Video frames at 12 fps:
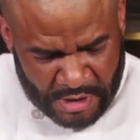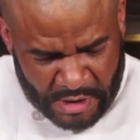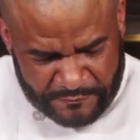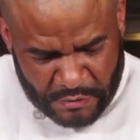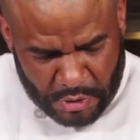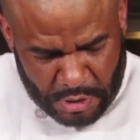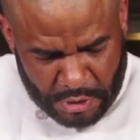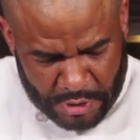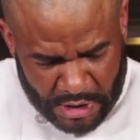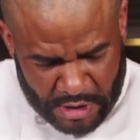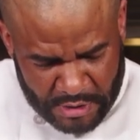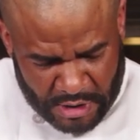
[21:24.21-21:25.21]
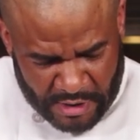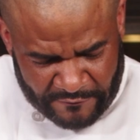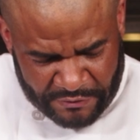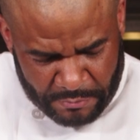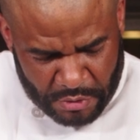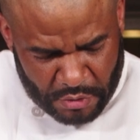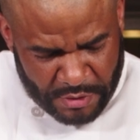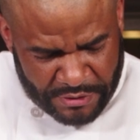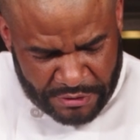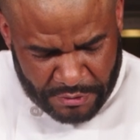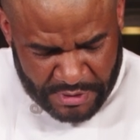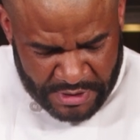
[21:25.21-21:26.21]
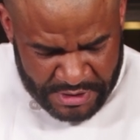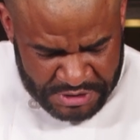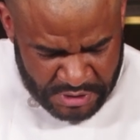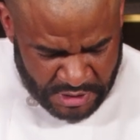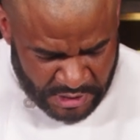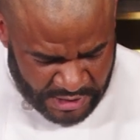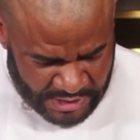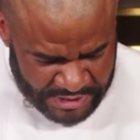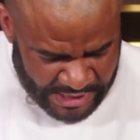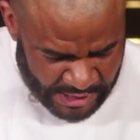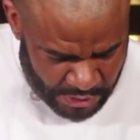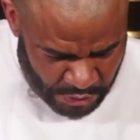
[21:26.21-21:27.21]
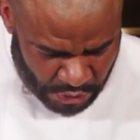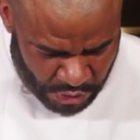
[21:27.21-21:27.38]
If you're a little uncomfortable with doing this, you can lay it down